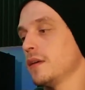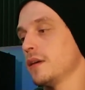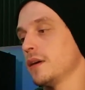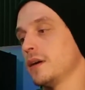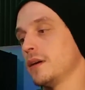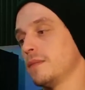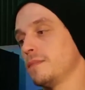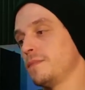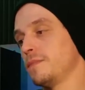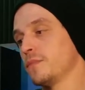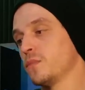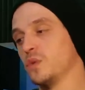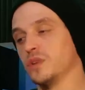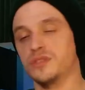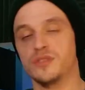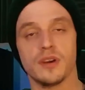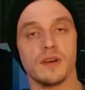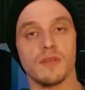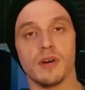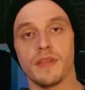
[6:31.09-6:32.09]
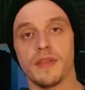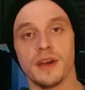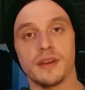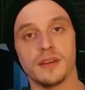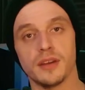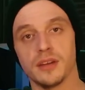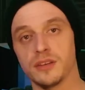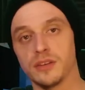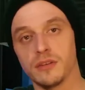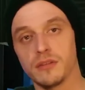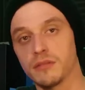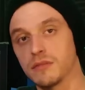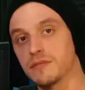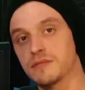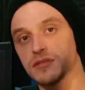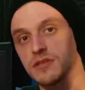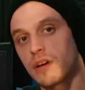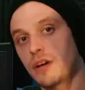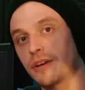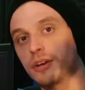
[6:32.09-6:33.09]
Once you have all that done, you can
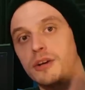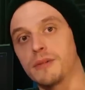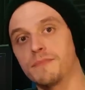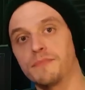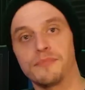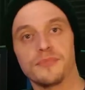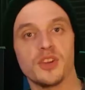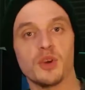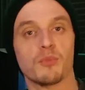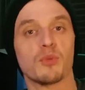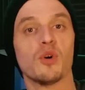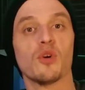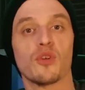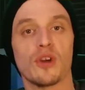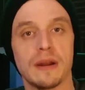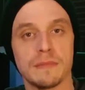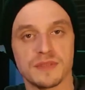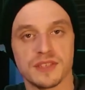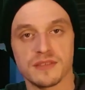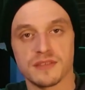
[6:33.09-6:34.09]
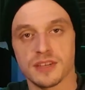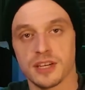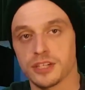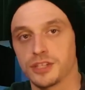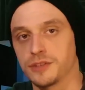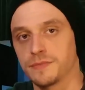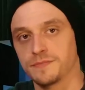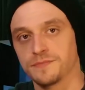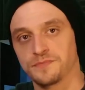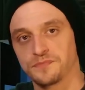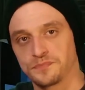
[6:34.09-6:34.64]
install your programs and such.